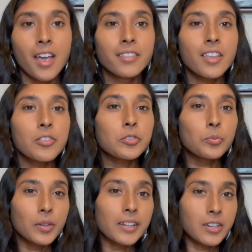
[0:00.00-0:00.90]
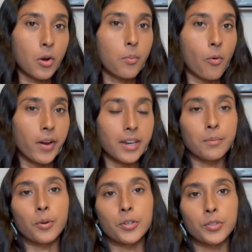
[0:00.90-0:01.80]
then there's really no point in
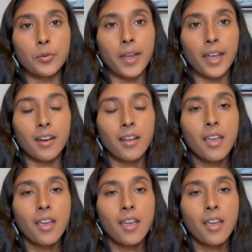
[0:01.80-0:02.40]
pursuing it.